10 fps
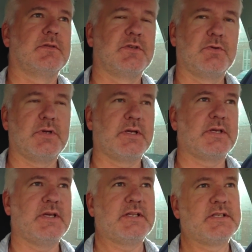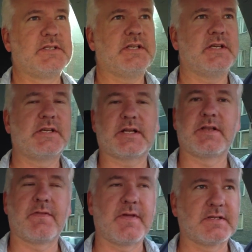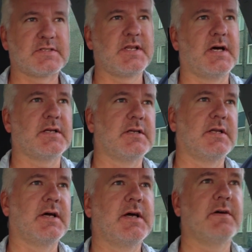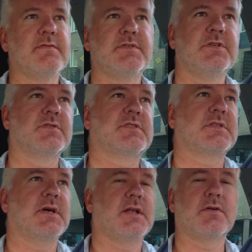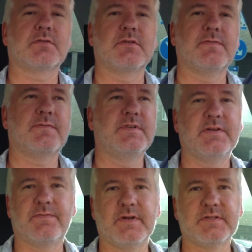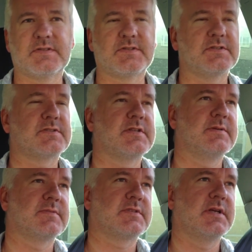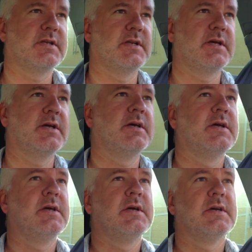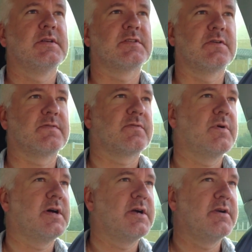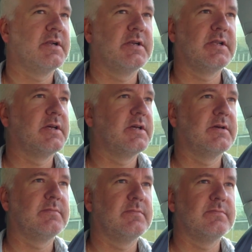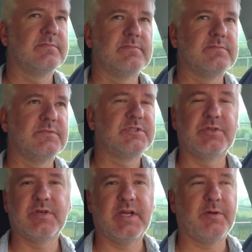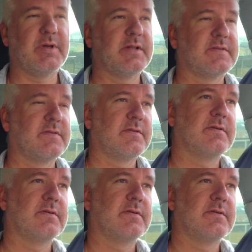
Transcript: doing G T D, getting things done, and I've used a lot of different systems and uh, software and uh, you name it.